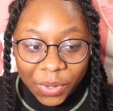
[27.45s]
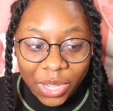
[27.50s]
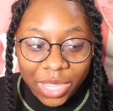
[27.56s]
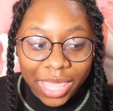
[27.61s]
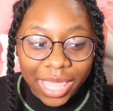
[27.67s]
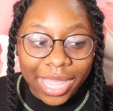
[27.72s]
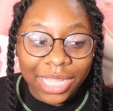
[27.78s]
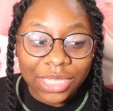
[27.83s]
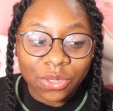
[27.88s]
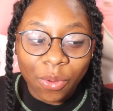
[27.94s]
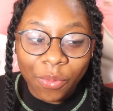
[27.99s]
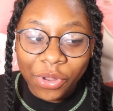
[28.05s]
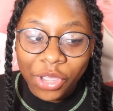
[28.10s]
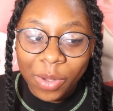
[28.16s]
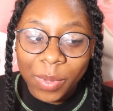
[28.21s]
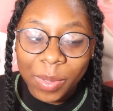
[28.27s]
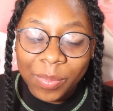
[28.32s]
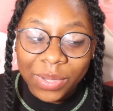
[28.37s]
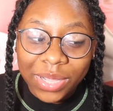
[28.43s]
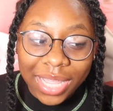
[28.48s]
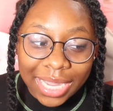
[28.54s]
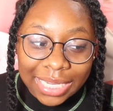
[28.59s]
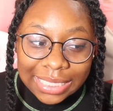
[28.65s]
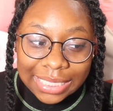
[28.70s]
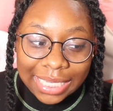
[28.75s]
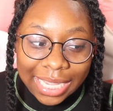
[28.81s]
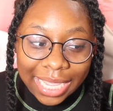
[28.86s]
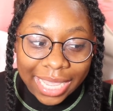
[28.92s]
But yeah, that's what we're gonna be
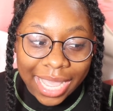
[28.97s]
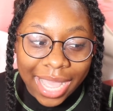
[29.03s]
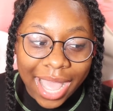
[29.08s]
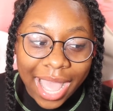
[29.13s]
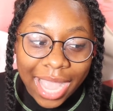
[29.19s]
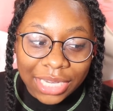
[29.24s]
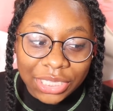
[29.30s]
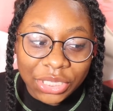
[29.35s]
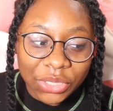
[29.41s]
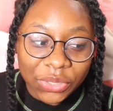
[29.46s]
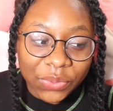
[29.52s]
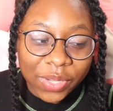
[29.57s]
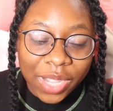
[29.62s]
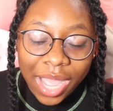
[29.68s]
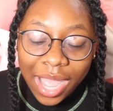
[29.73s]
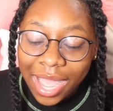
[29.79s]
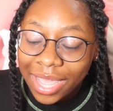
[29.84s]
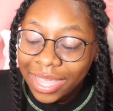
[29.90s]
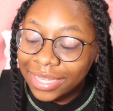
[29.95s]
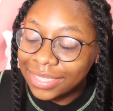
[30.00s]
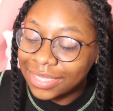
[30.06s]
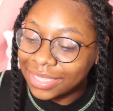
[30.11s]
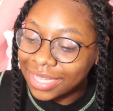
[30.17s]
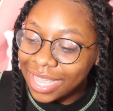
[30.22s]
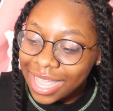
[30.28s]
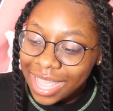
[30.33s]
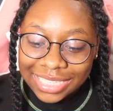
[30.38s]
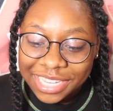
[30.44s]
playing today. I asked you
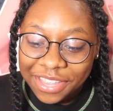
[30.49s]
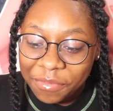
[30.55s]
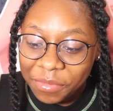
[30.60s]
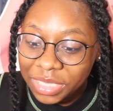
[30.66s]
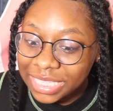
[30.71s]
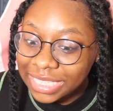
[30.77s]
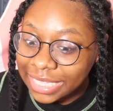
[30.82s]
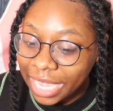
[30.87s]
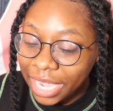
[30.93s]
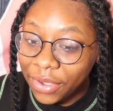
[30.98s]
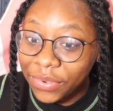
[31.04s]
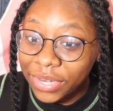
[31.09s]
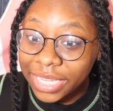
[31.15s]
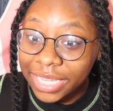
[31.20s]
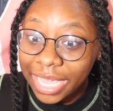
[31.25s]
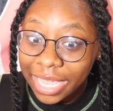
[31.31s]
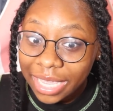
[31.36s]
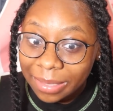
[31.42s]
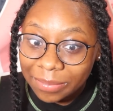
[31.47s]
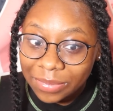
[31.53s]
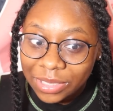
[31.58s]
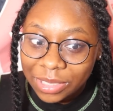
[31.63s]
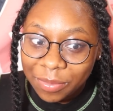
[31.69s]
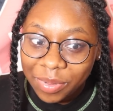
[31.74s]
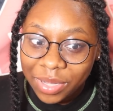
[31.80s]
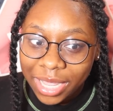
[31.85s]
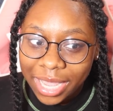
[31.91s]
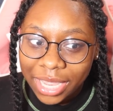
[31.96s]
guys to give me scary games
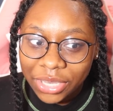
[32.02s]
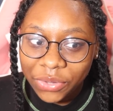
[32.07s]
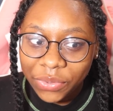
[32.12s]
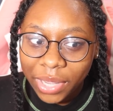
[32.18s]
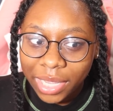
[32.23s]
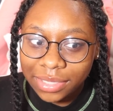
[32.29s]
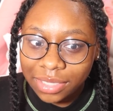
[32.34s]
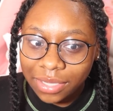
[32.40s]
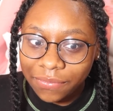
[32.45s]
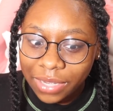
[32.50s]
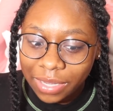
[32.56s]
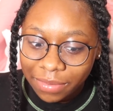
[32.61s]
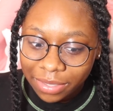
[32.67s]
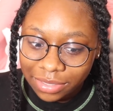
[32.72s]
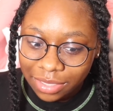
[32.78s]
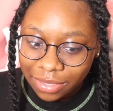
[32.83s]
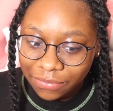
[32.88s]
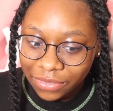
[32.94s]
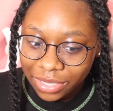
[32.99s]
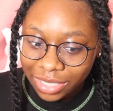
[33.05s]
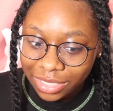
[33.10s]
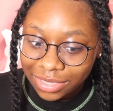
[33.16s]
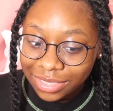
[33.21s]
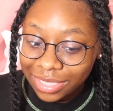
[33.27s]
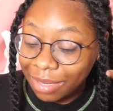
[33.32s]
to play, and you guys said Five Nights at Freddy's.